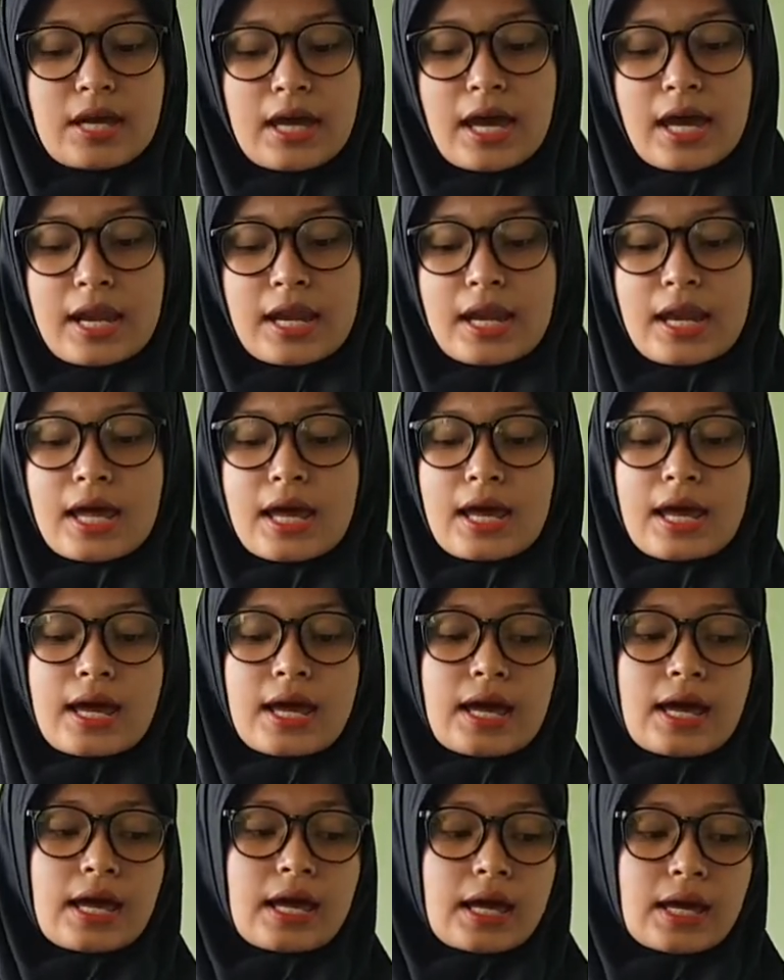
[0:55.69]
And
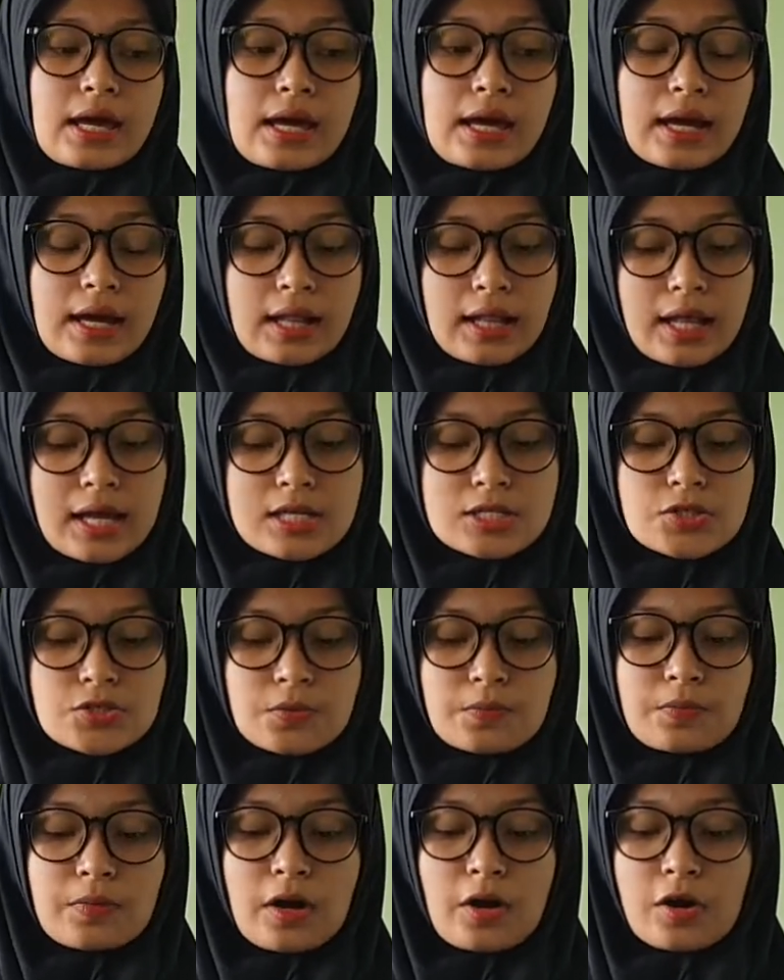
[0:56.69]

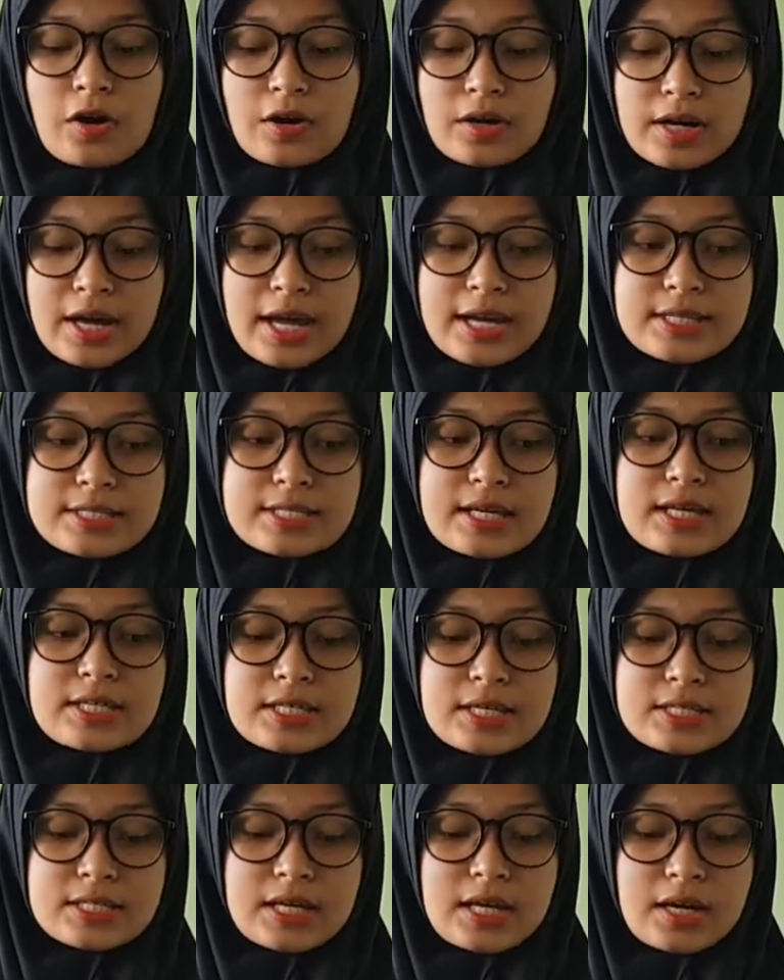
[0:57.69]
classroom
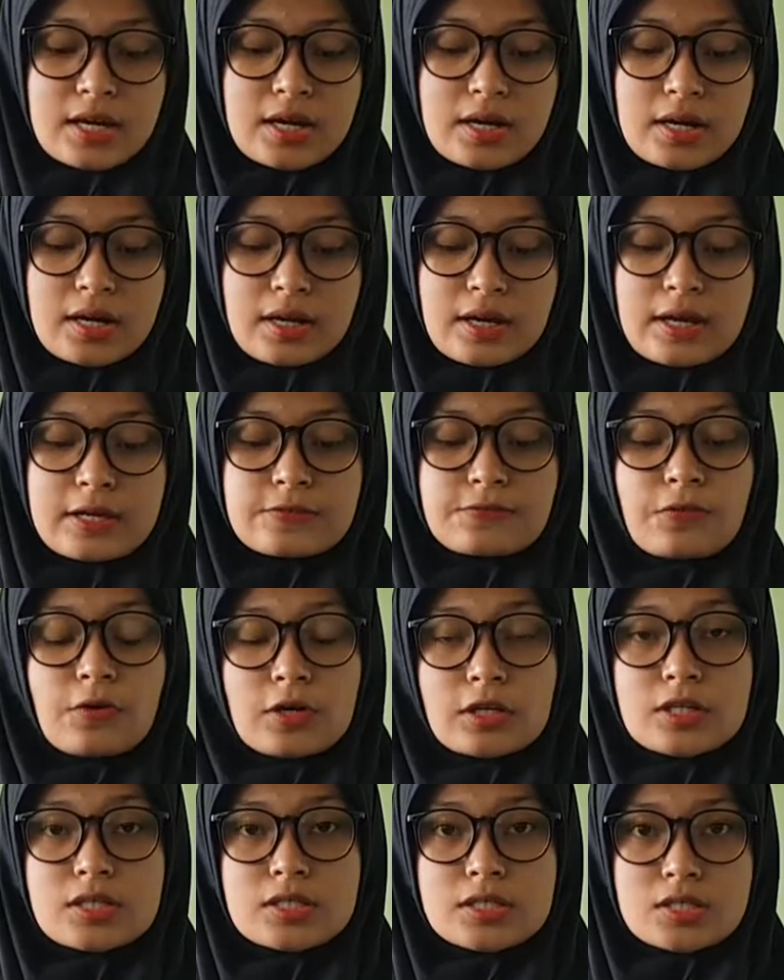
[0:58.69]
organization here is
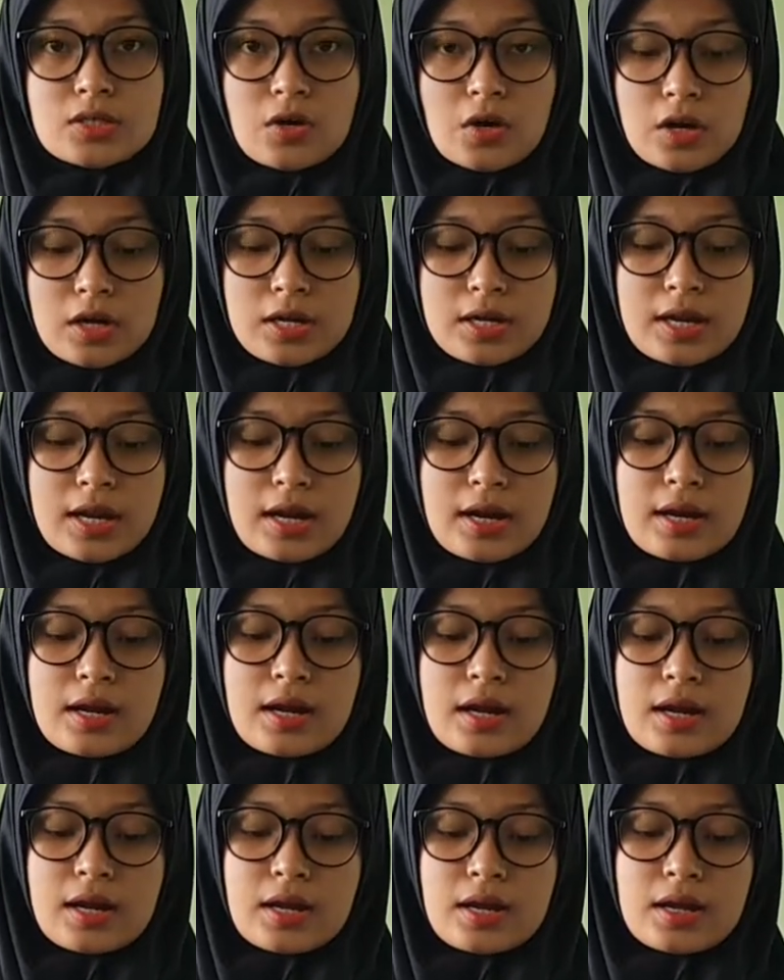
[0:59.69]
focuses on
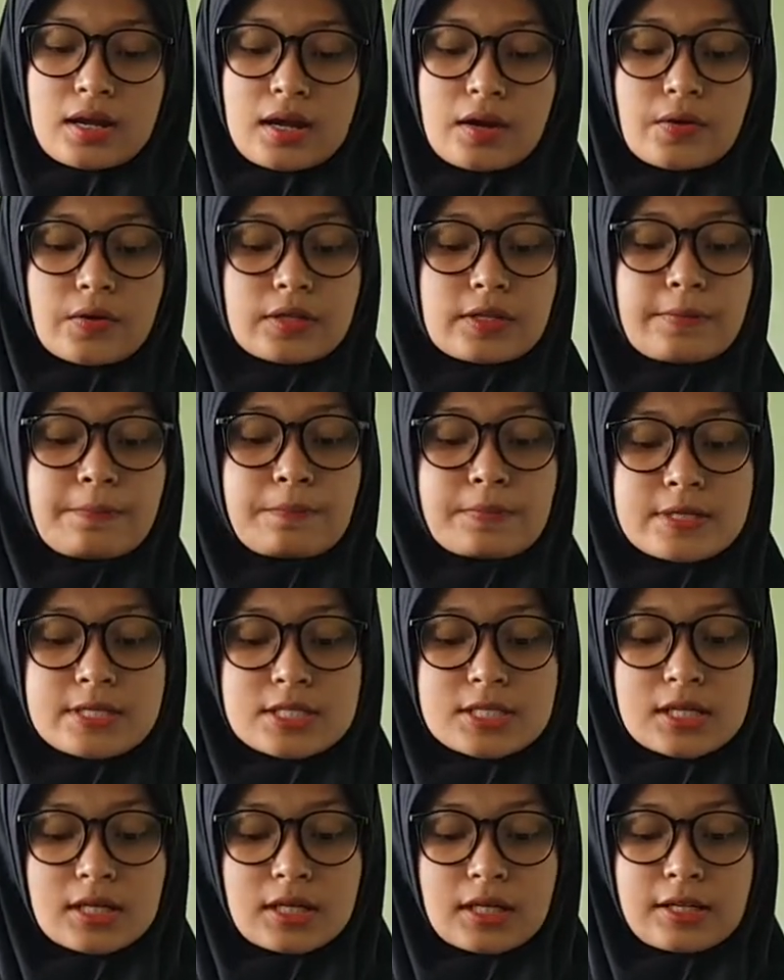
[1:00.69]
the
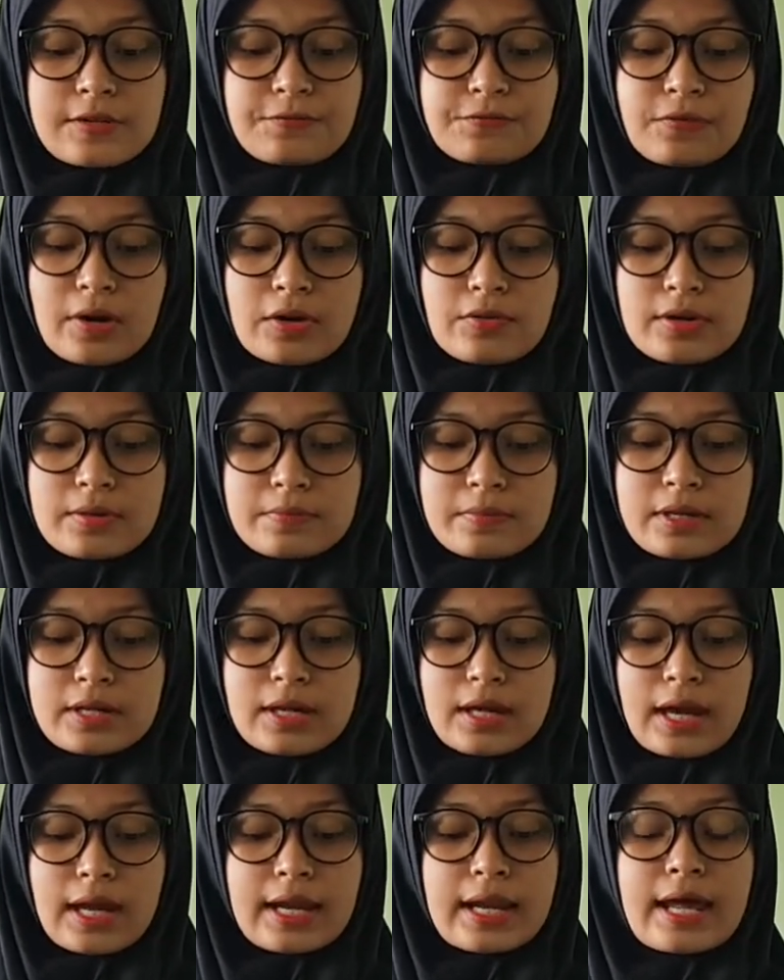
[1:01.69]
physical
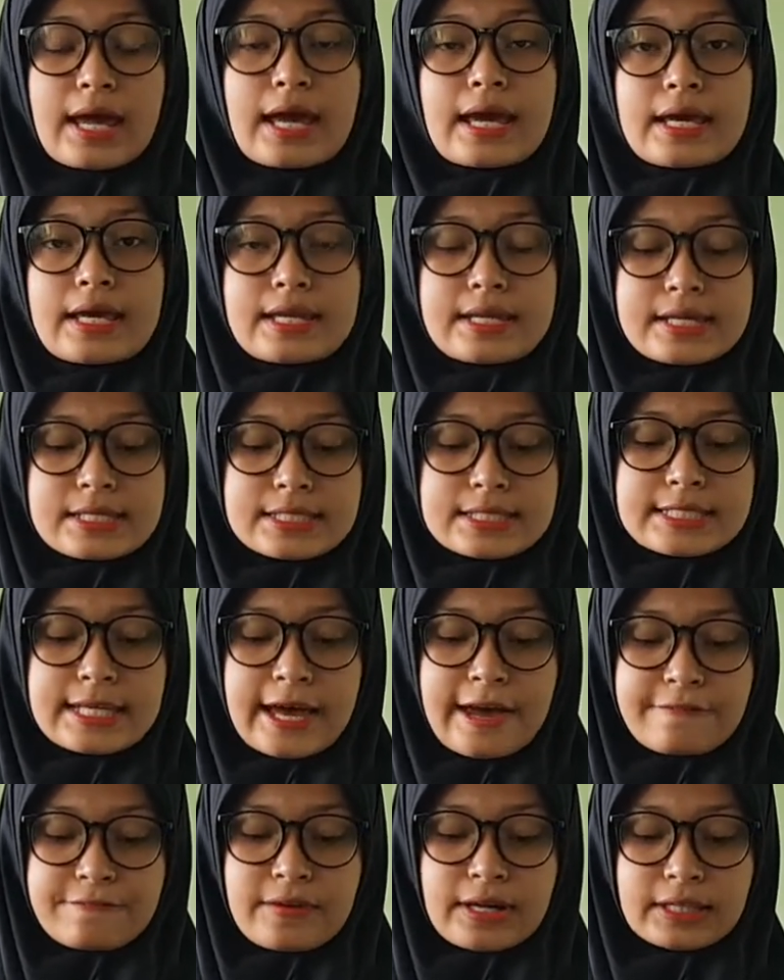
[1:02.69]
environment, and this is
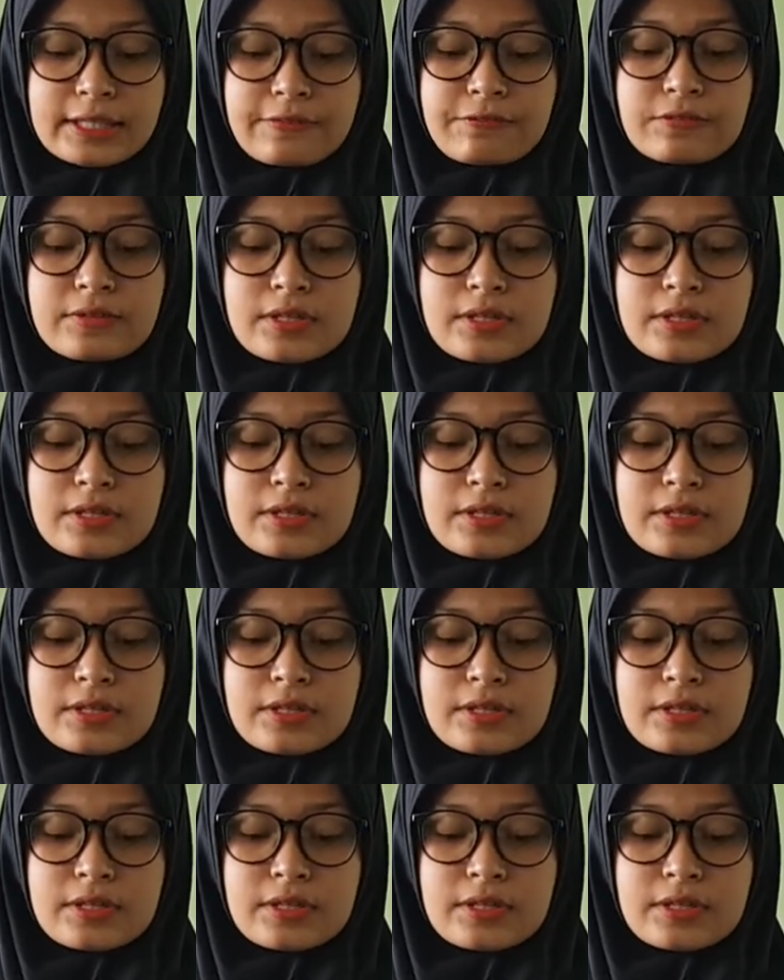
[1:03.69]
effective